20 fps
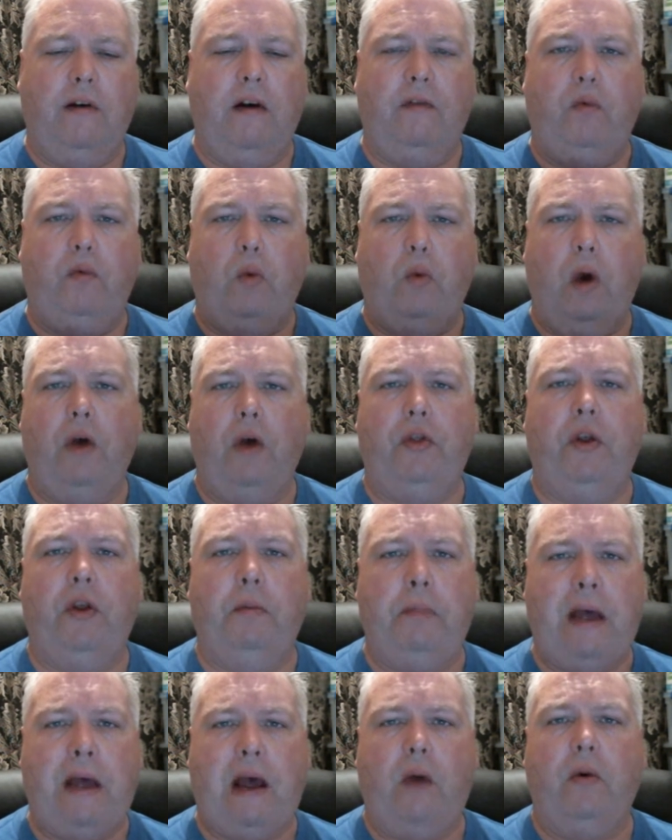wealth
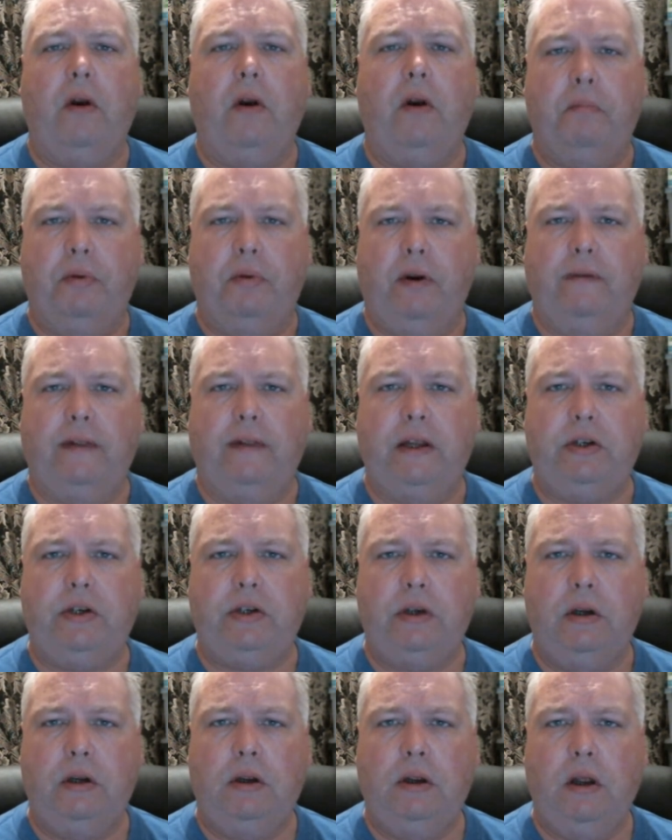and power and
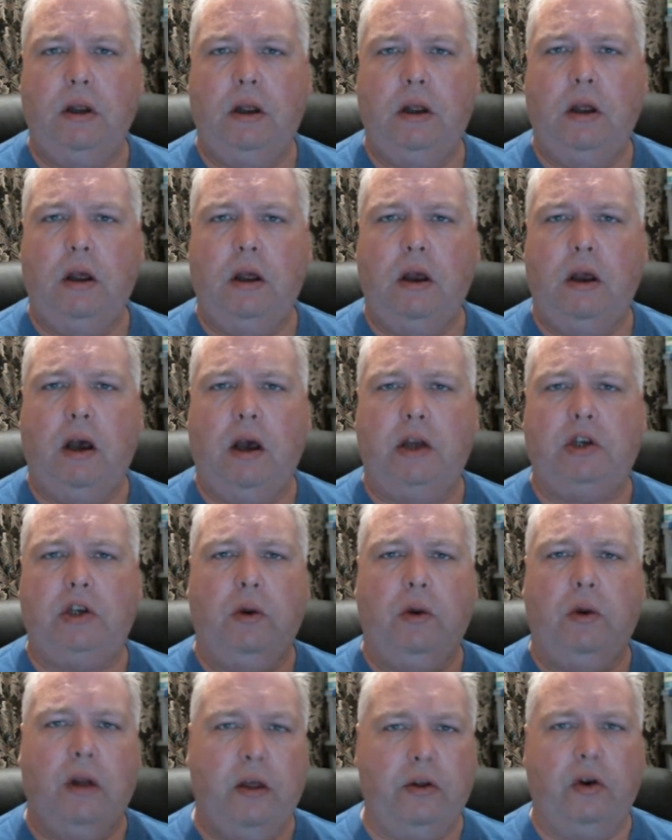privilege.
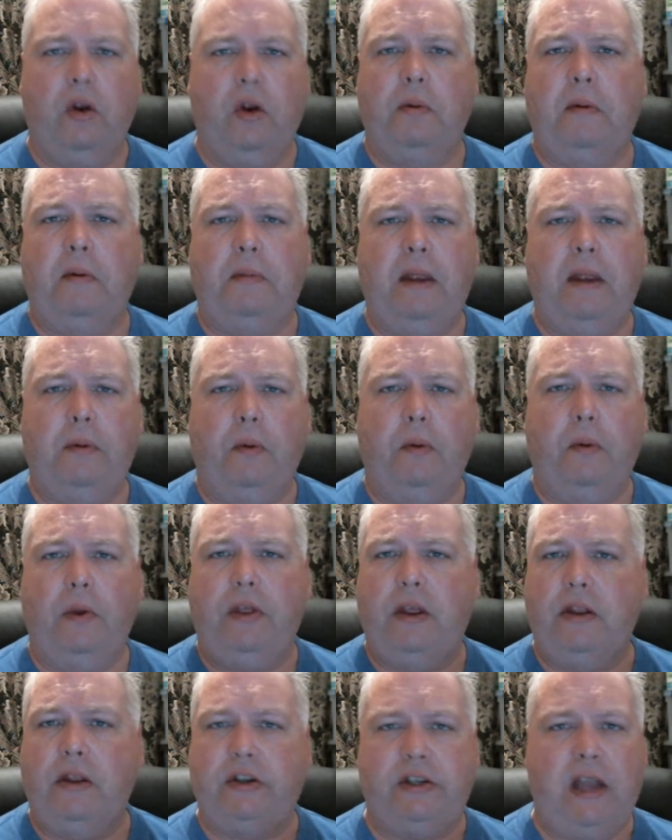To another group of people
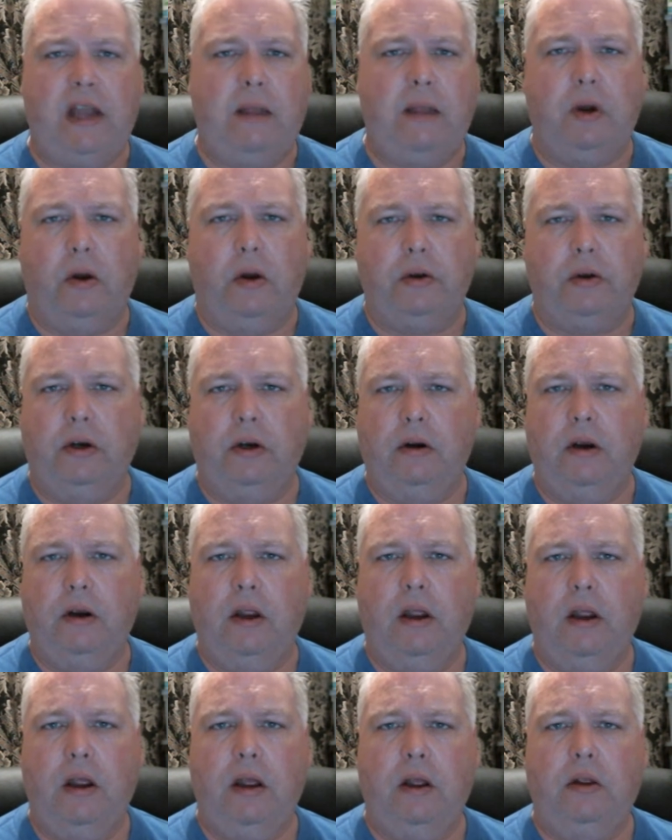within the same culture,
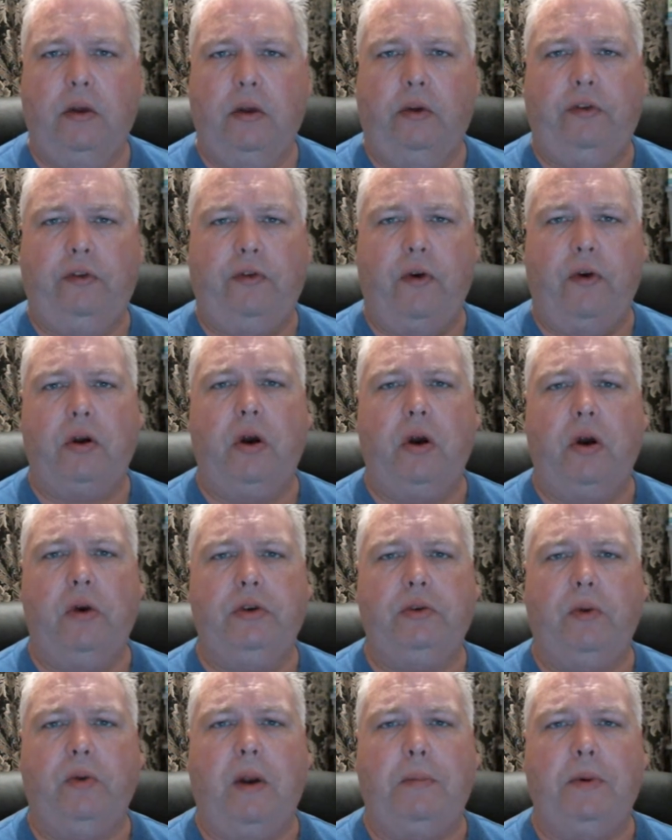those fur
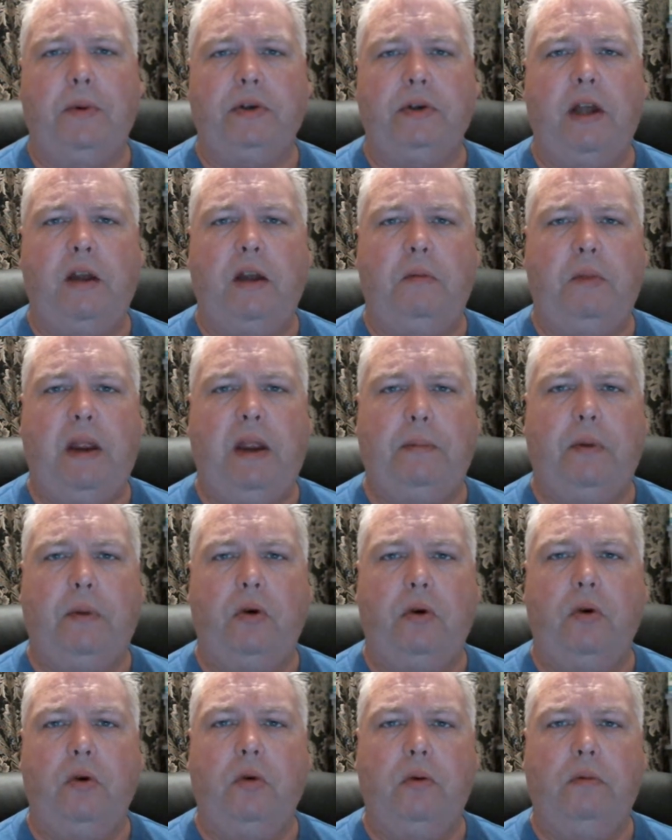coats represent
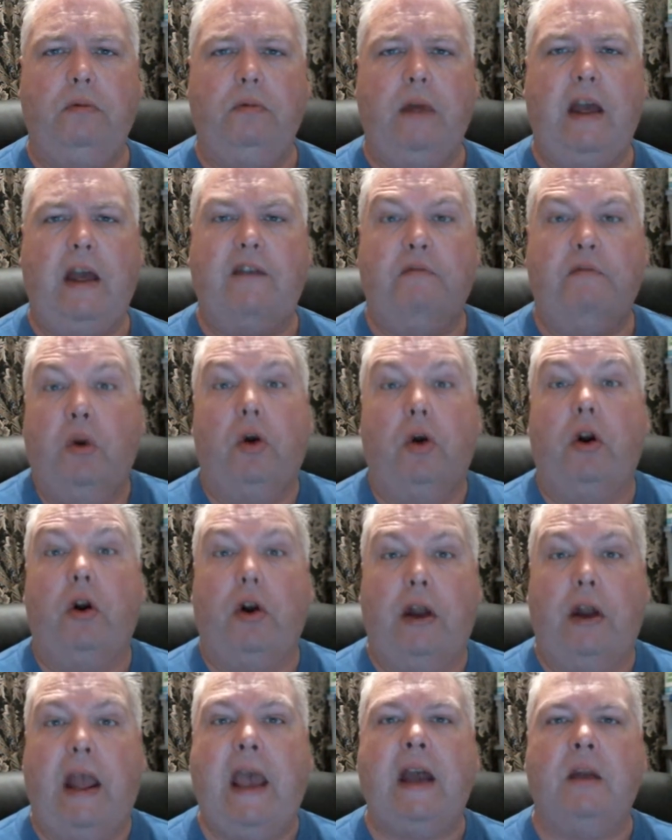people who have
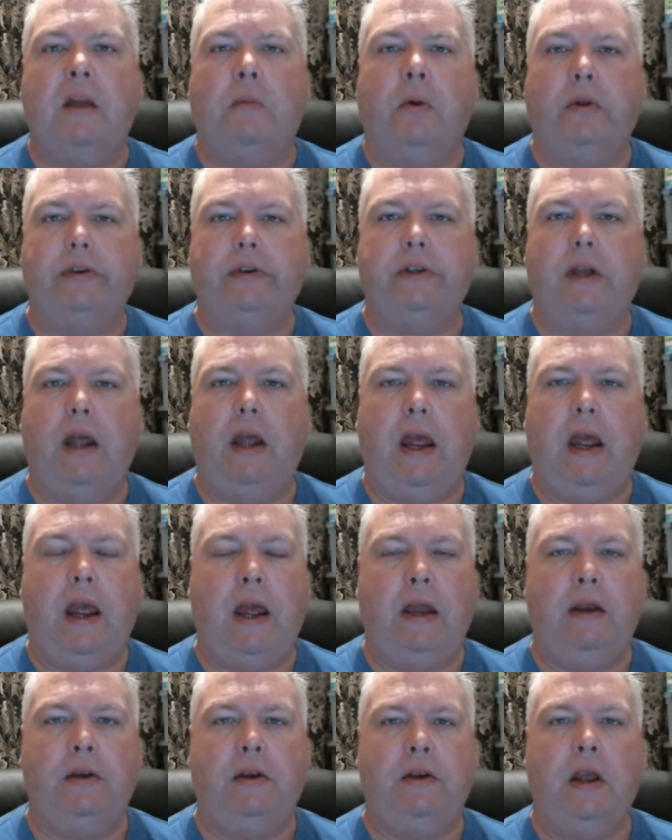murdered animals,
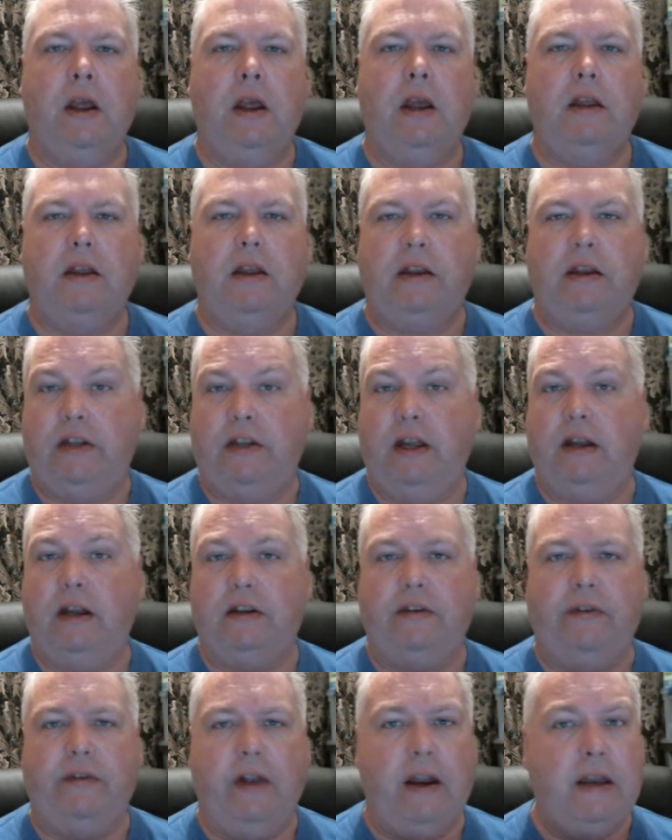and they see it
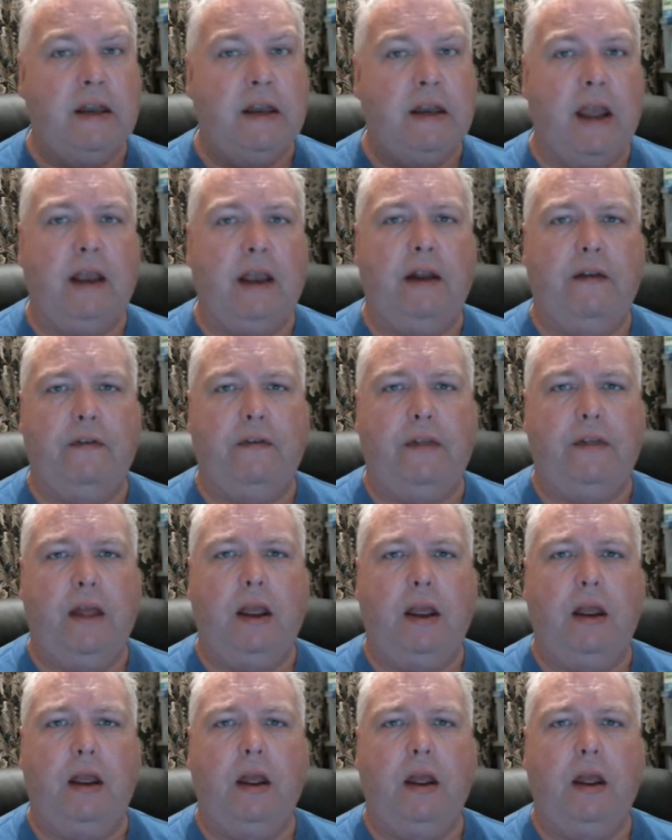as a very negative thing.